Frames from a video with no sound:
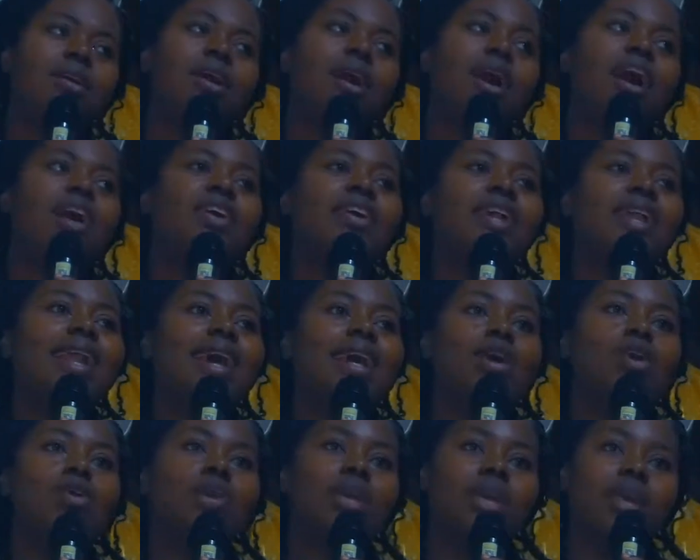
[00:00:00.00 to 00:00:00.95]
you're
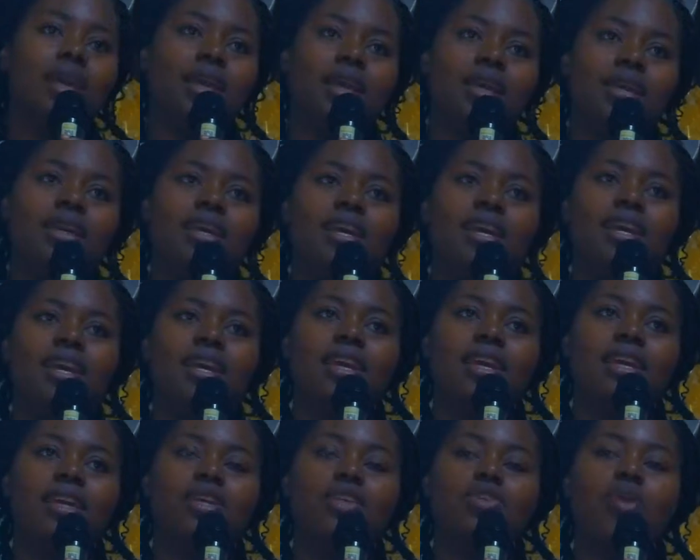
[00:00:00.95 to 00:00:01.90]
like, okay,
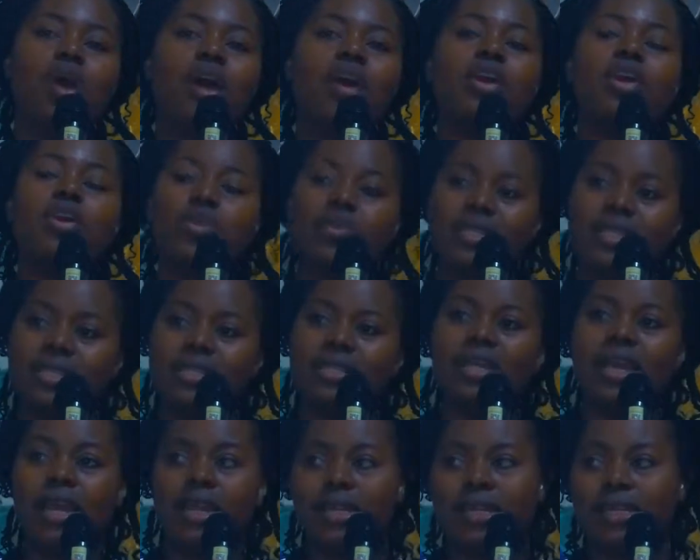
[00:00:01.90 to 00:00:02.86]
you are a
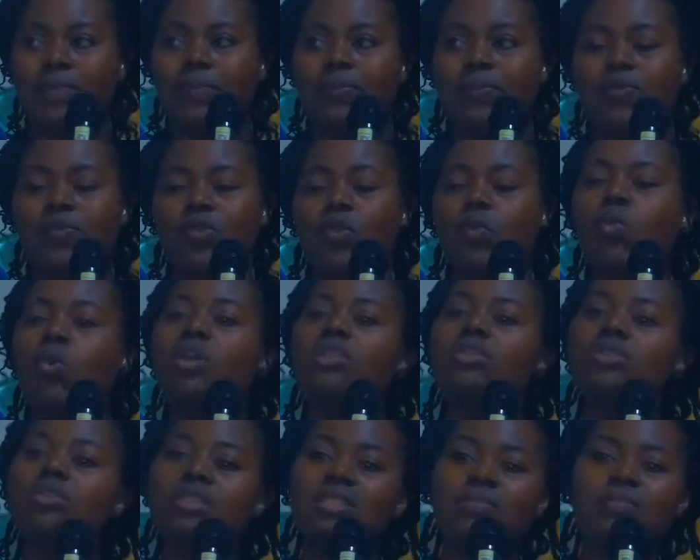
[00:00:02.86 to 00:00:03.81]
Christian. What
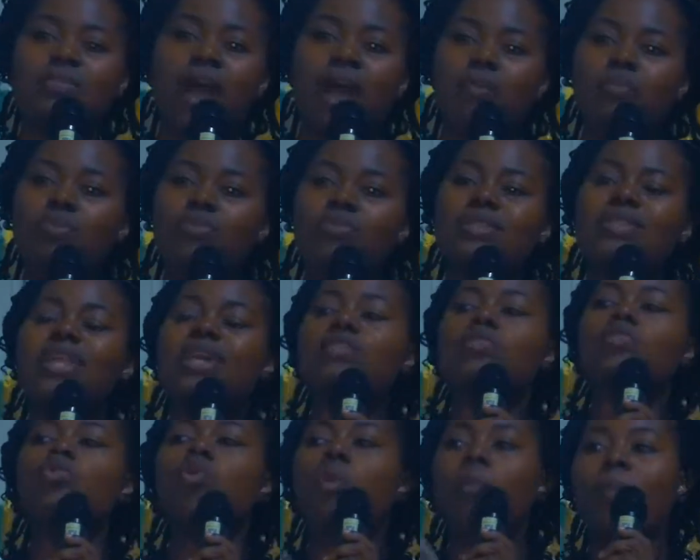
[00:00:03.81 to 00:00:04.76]
does the Bible say? Let's
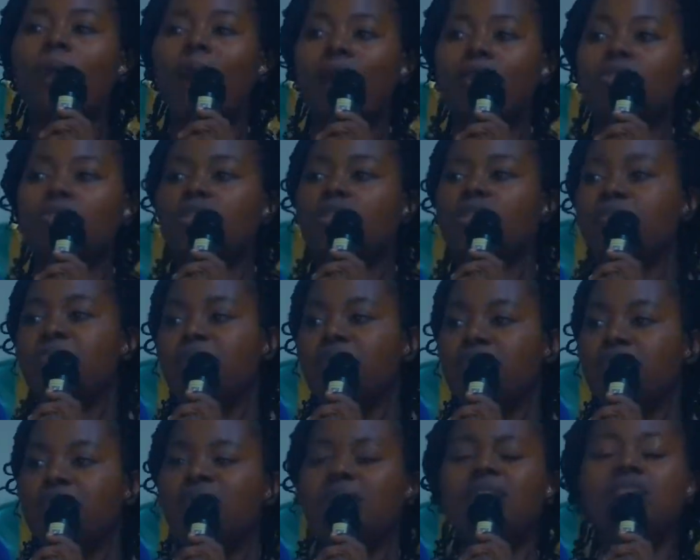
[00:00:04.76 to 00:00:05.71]
go back to the
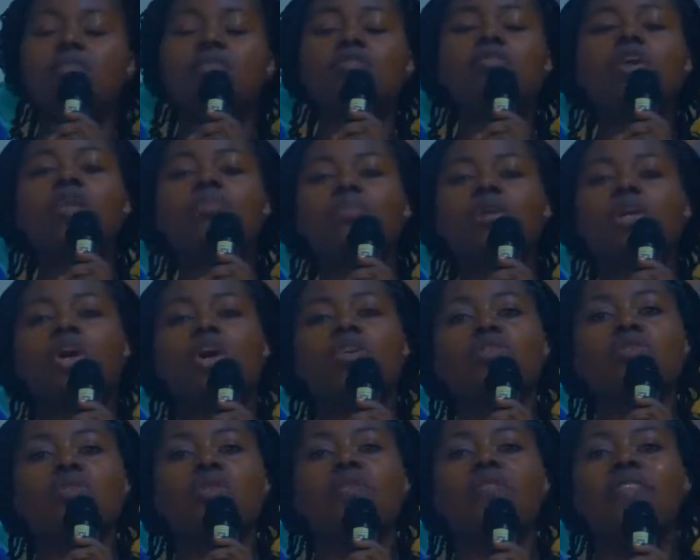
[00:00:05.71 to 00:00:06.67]
beginning. It's not
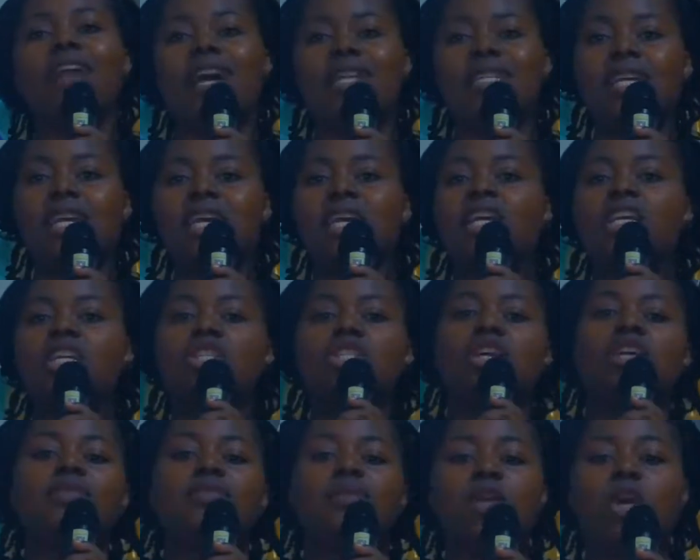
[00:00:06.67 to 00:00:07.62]
because of that. It's
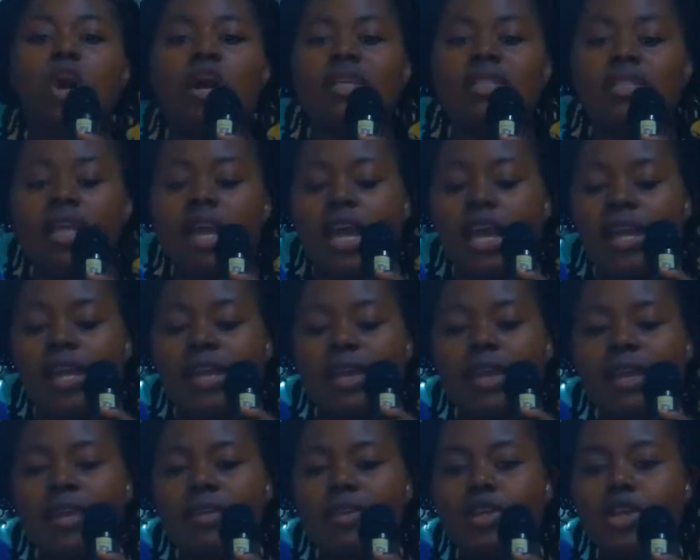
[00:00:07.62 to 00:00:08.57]
just because
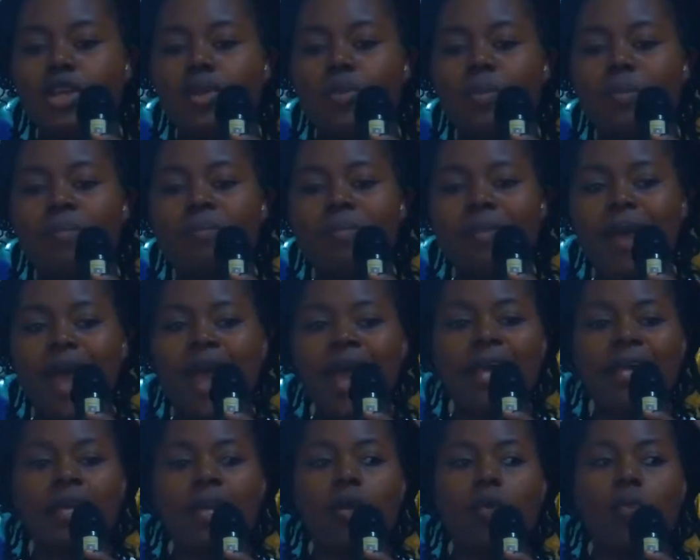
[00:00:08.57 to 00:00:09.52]

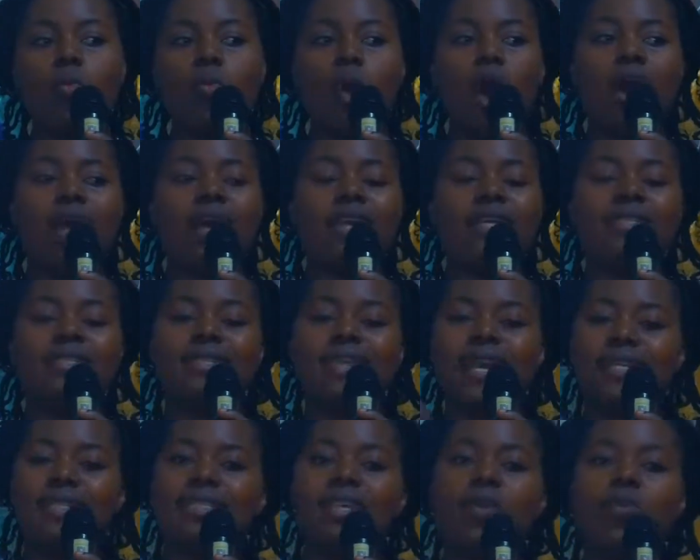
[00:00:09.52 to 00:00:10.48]
men walk a
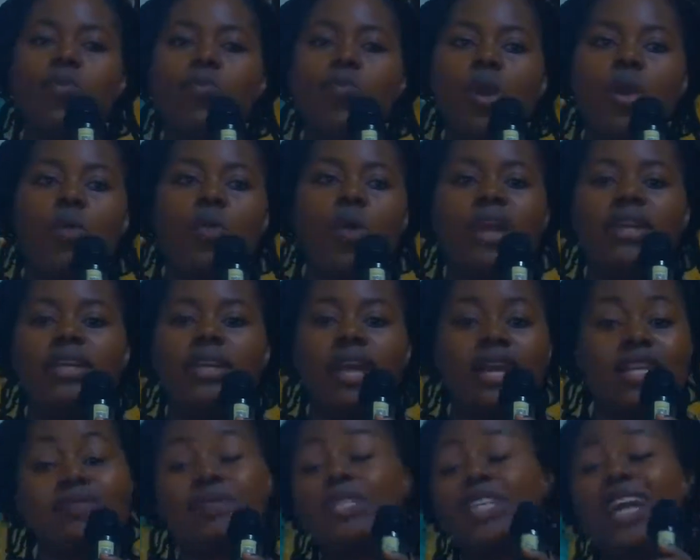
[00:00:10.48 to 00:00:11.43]
certain way,
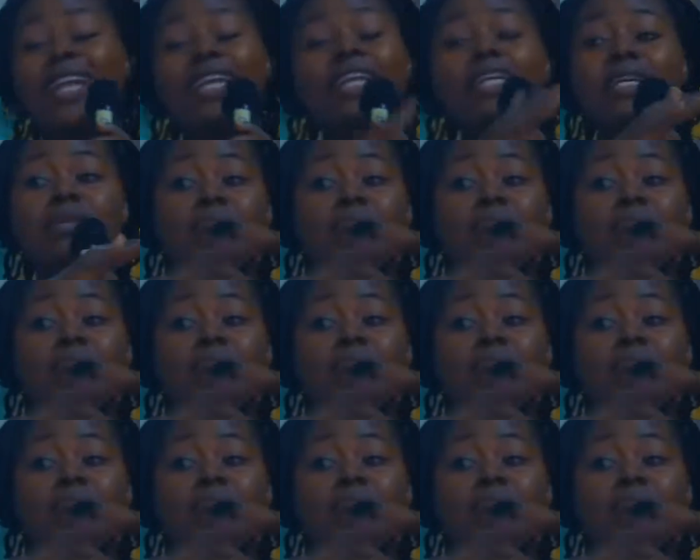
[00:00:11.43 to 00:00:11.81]
especially in